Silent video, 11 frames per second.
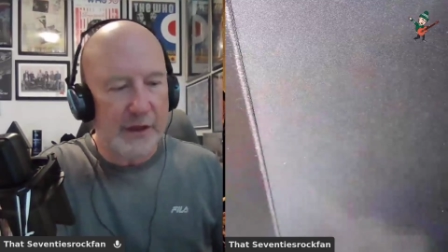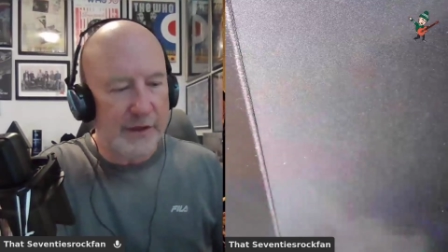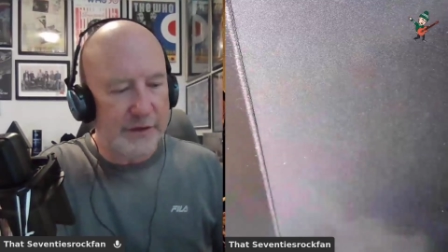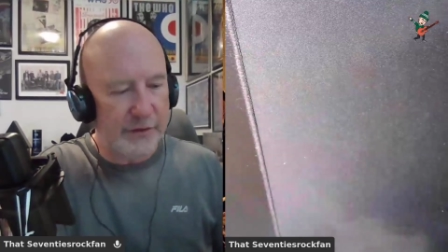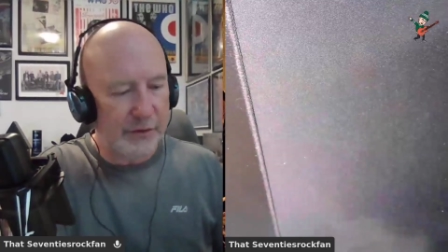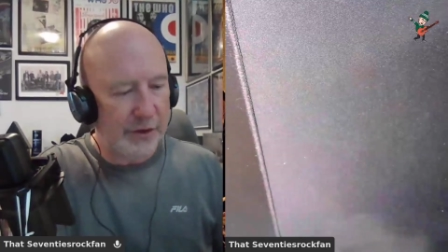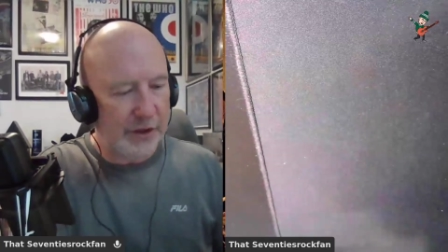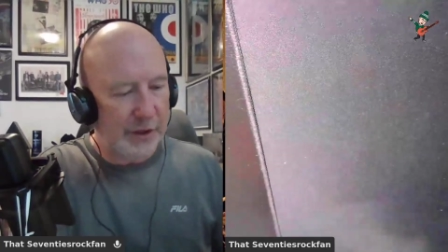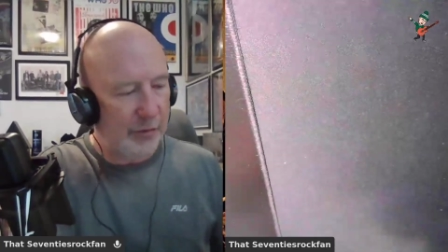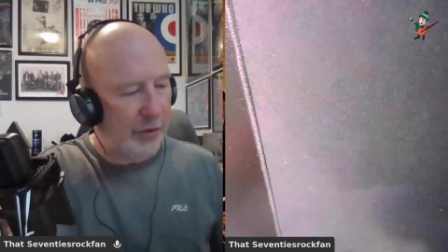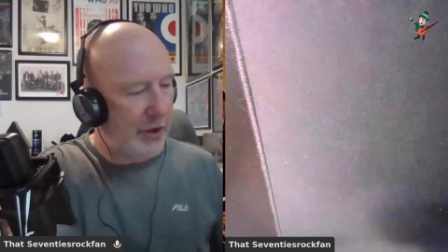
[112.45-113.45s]
So
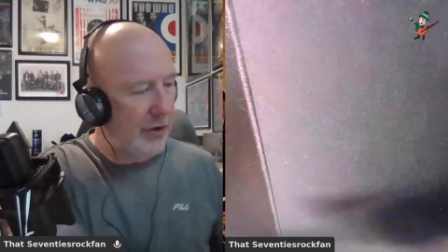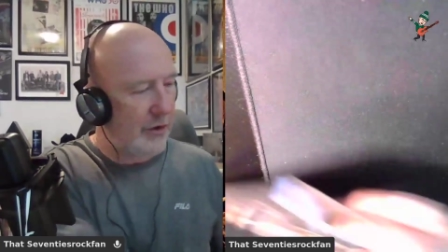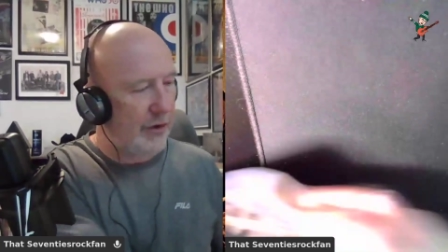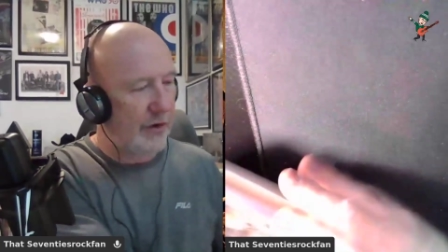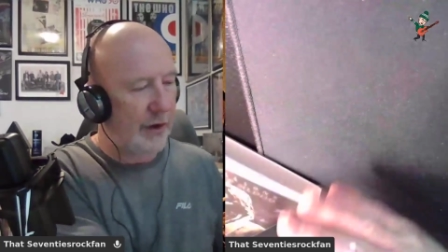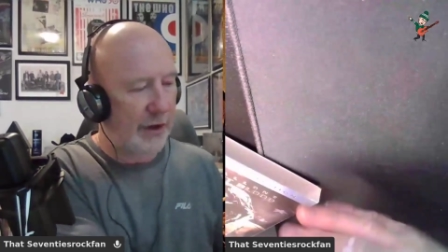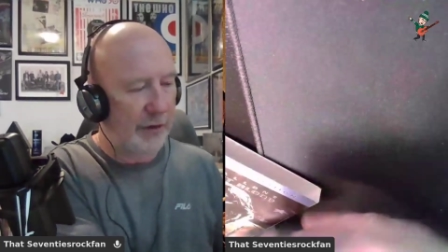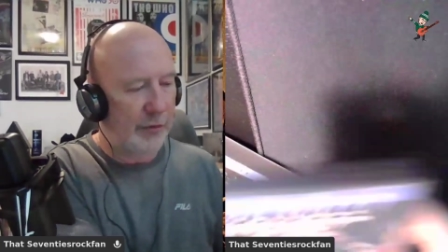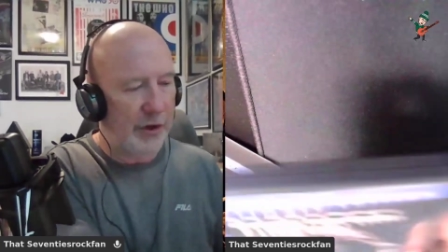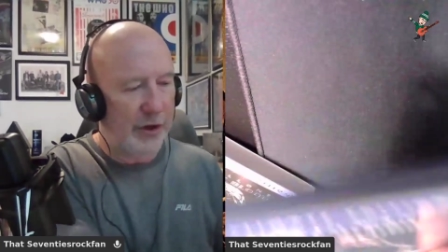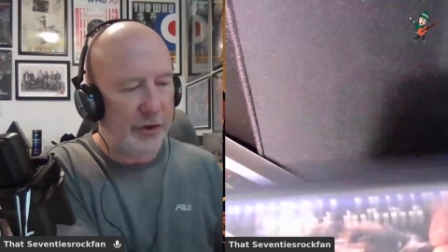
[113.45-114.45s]
yeah, pretty good, uh,
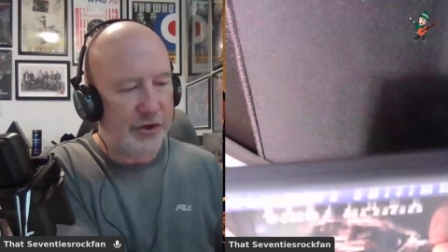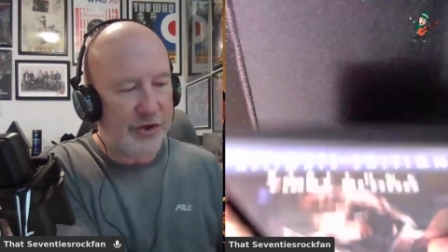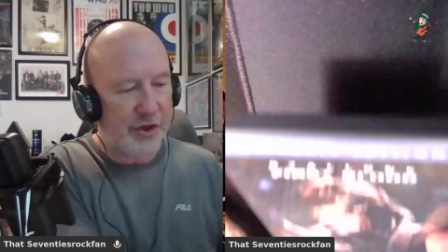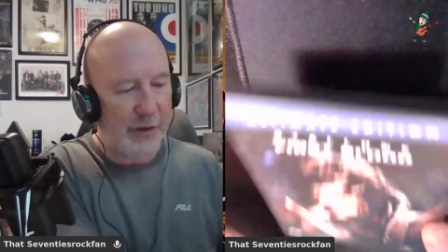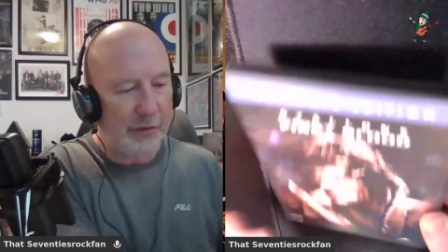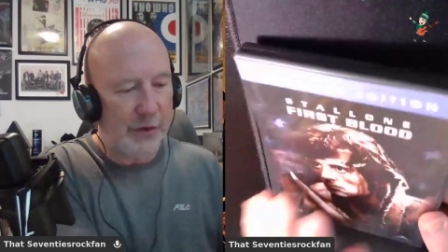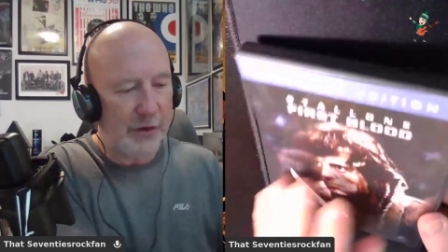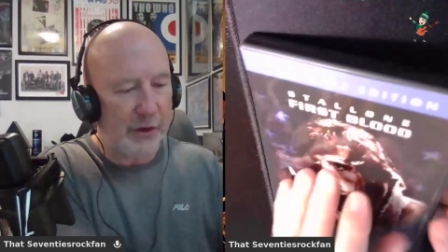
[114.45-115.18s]
pretty good shape,